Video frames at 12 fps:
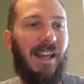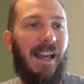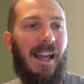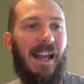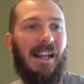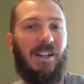
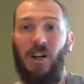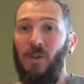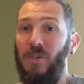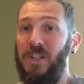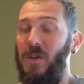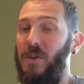and I'll
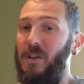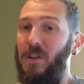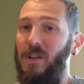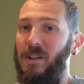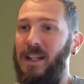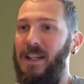also
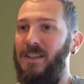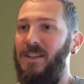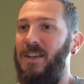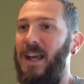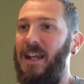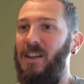include a link
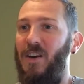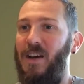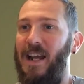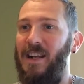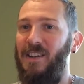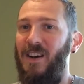to
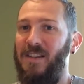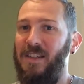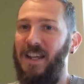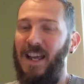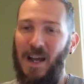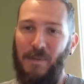Headline
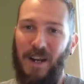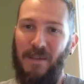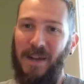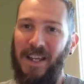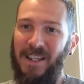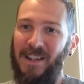Analyzer. How about I
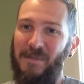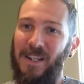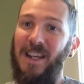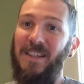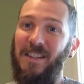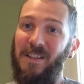make it a bit
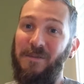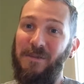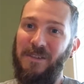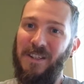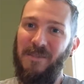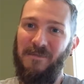easier
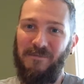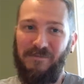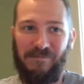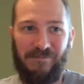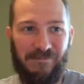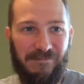for you?
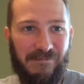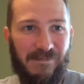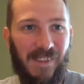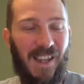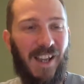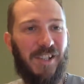
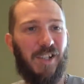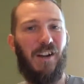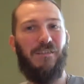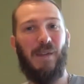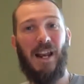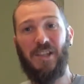Aside
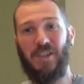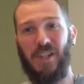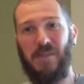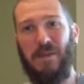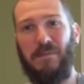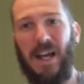from that, it's good
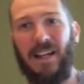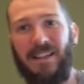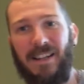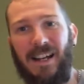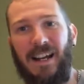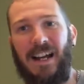to be
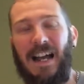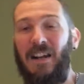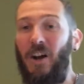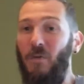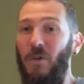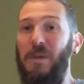back, and
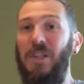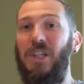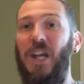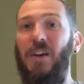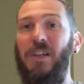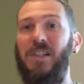I will be
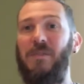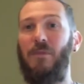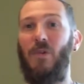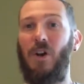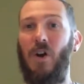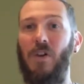sharing some
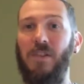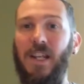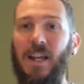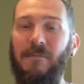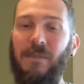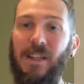more
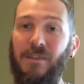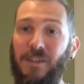content in the